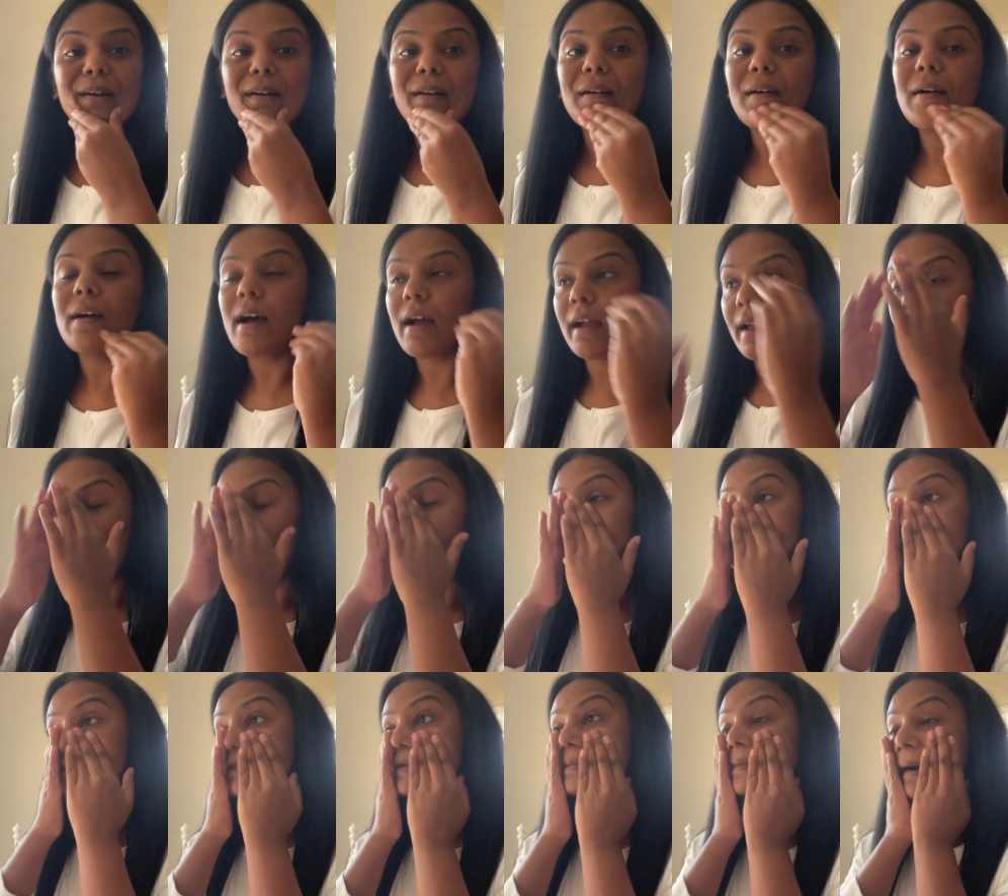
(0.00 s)
I had
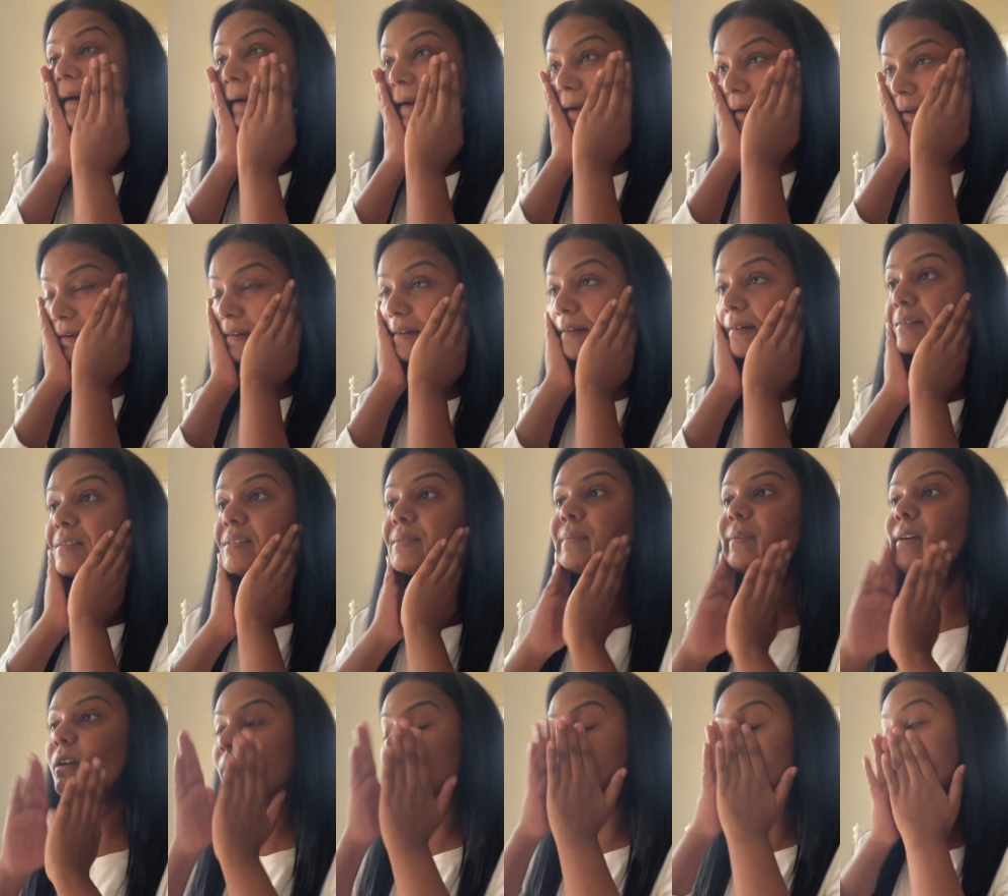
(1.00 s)
some ideas,
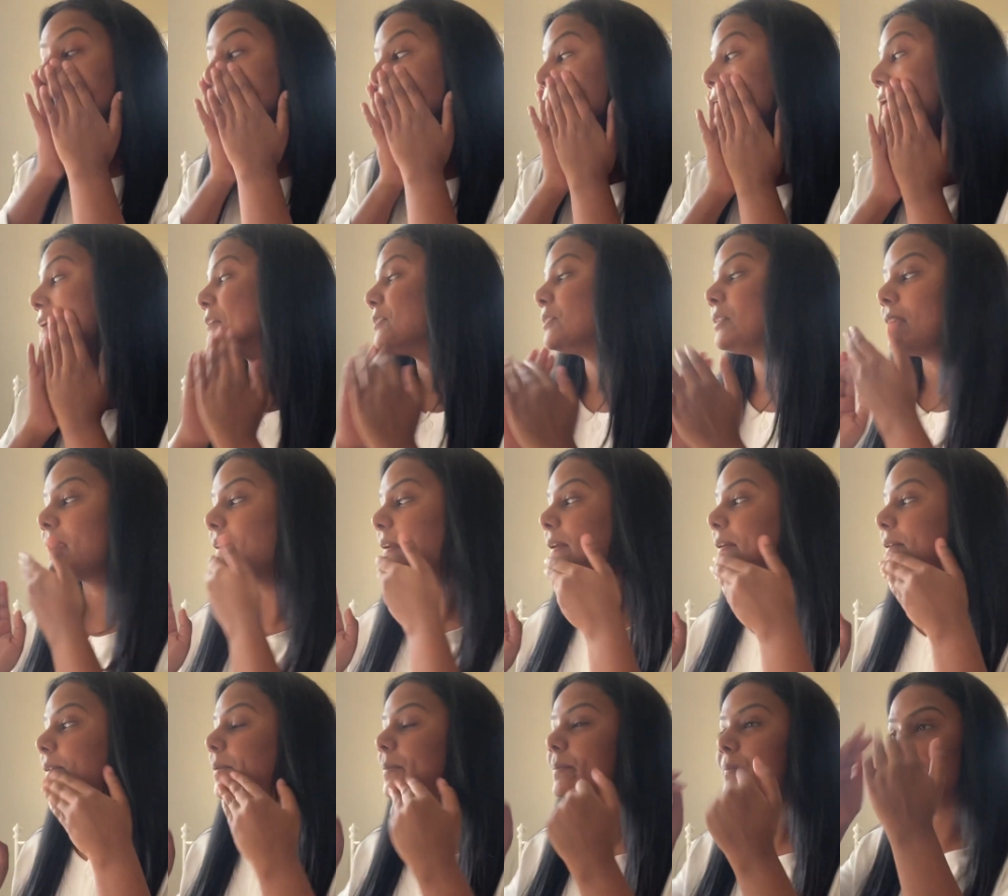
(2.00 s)
but I need to like
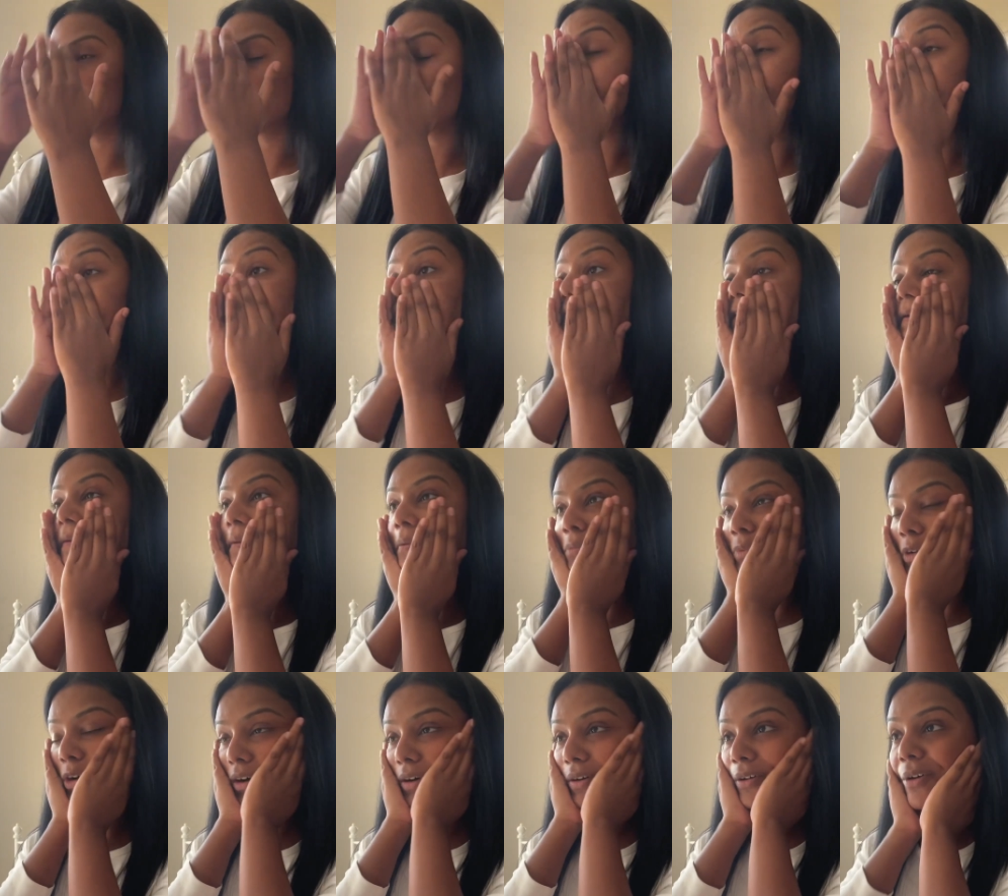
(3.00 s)

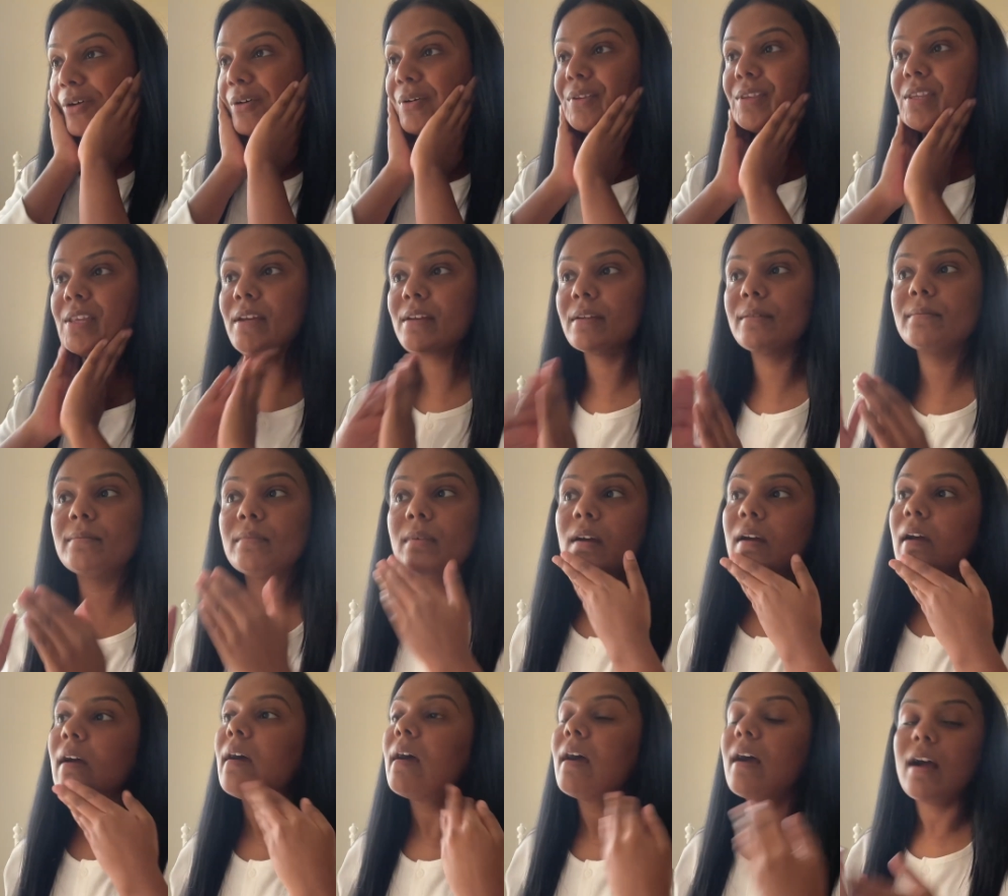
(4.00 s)
work on them.
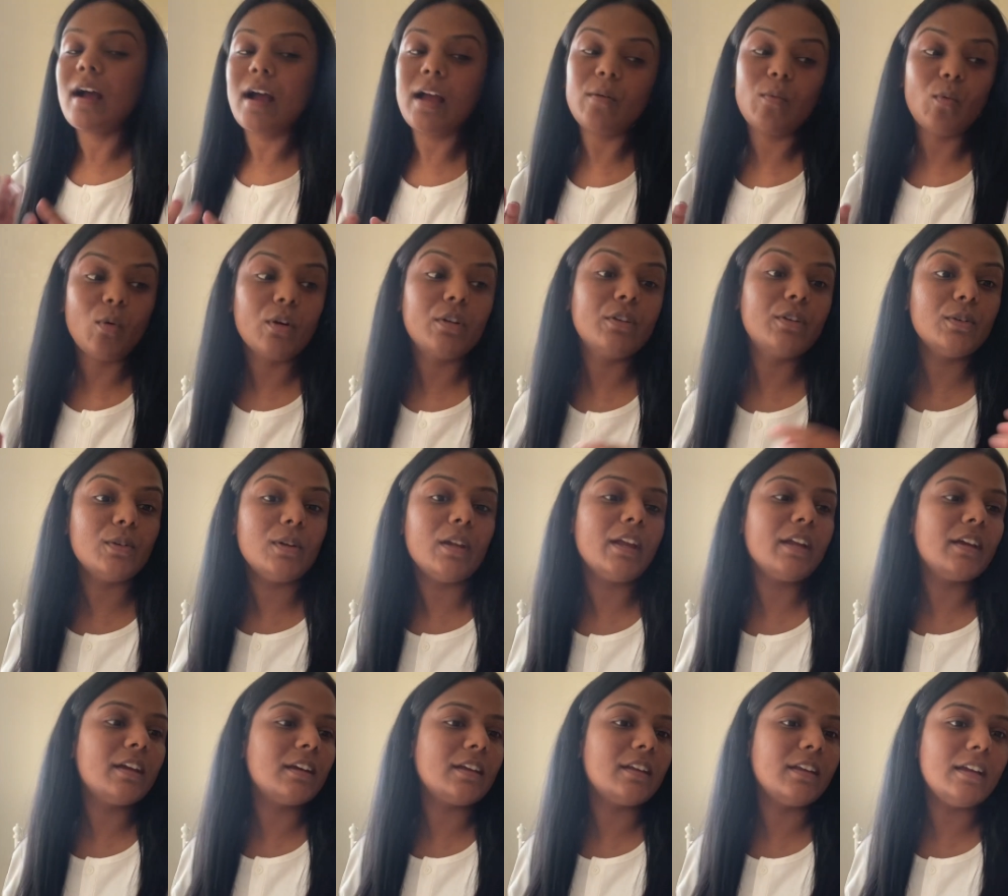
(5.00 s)
I want to
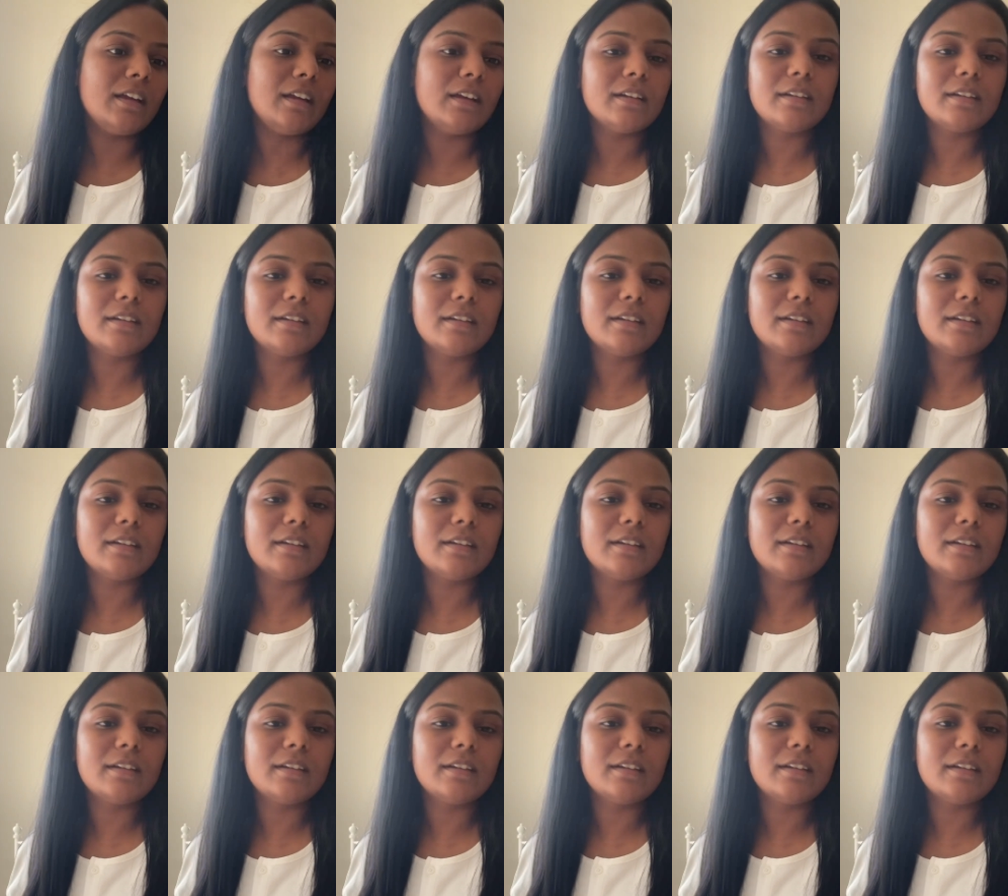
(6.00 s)
like create